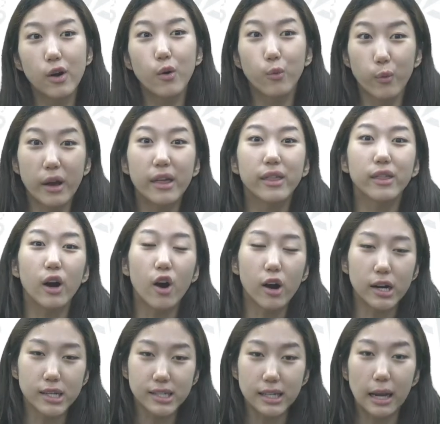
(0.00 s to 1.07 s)
with
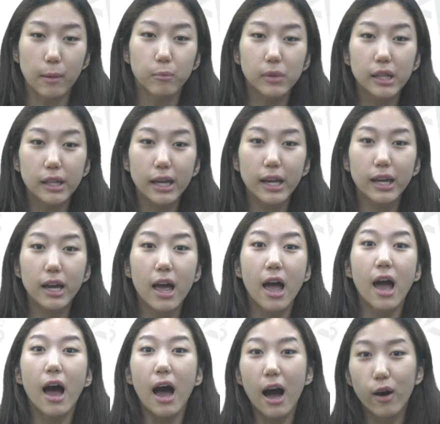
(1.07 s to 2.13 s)
our sampling.
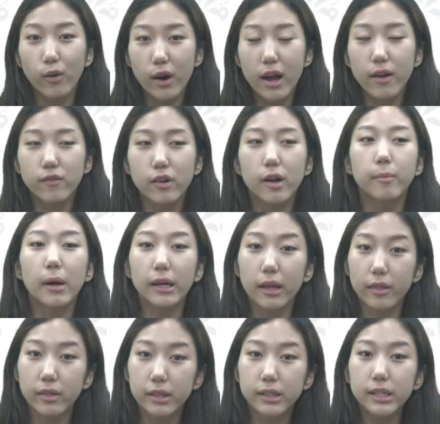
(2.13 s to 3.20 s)
However, back
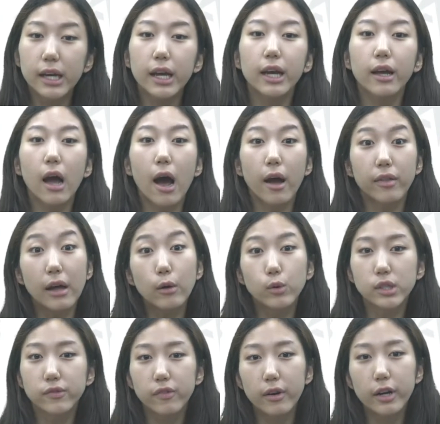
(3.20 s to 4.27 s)
in the day, that
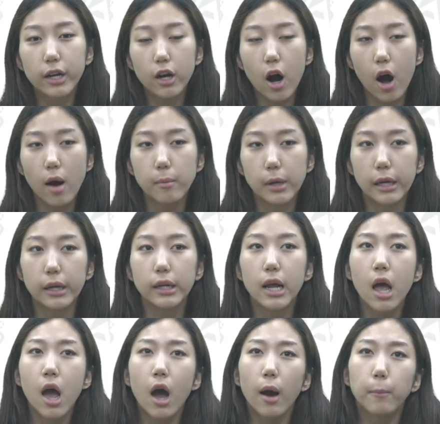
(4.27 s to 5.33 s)
was very common.
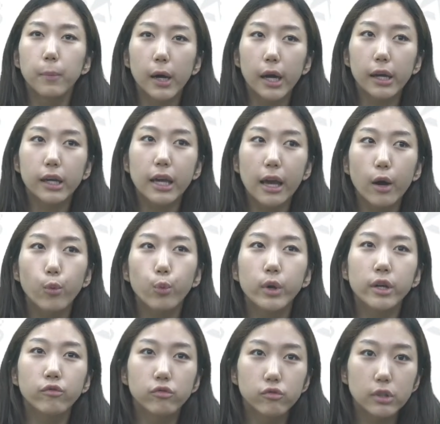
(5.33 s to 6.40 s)
But can
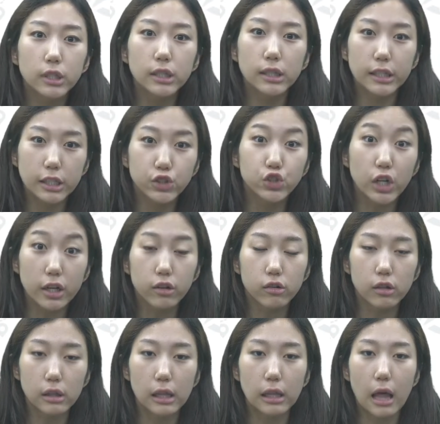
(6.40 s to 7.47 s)
we really
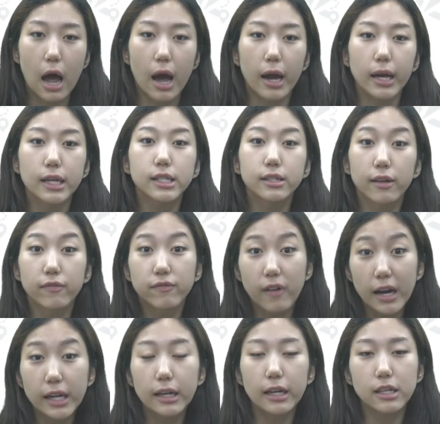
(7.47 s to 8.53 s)
generalize the
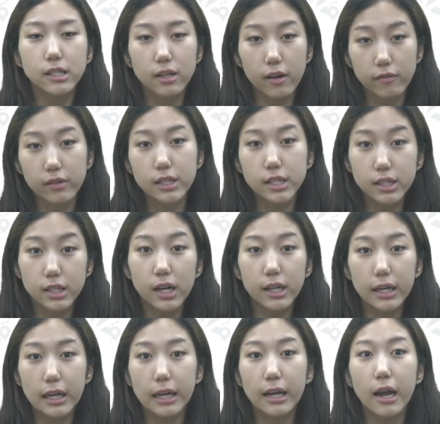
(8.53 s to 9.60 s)
findings of the
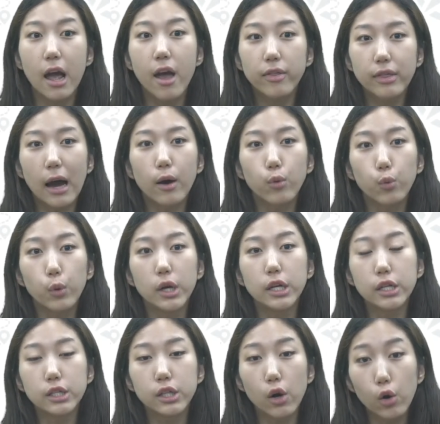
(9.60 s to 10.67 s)
study that
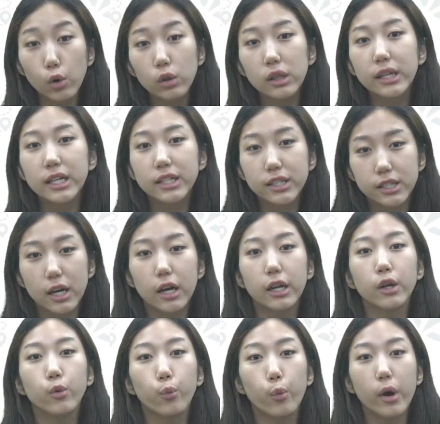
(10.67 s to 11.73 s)
was only
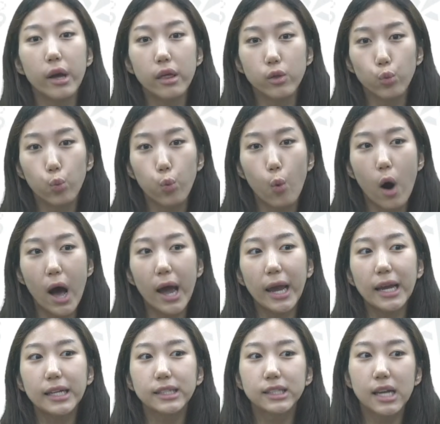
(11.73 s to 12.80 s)
done with
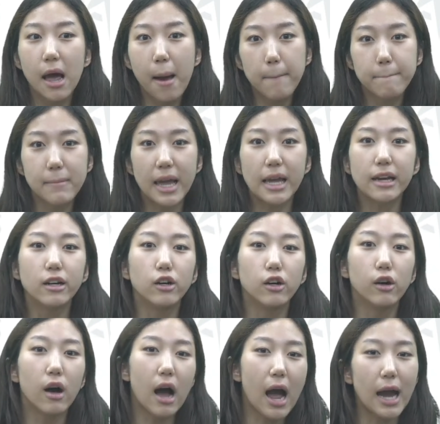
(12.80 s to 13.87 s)
white,
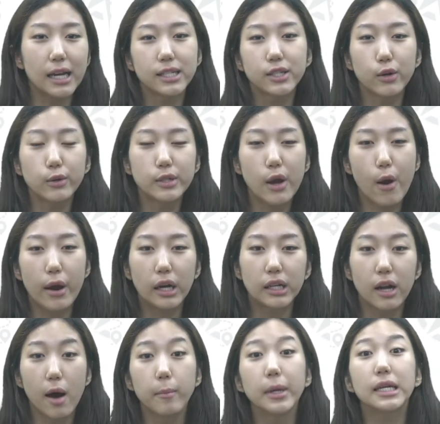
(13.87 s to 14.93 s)
male, high
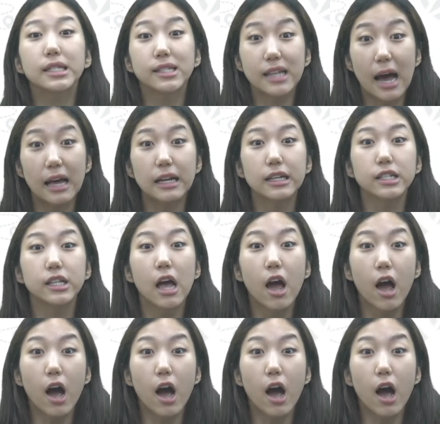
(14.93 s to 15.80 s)
socioeconomic status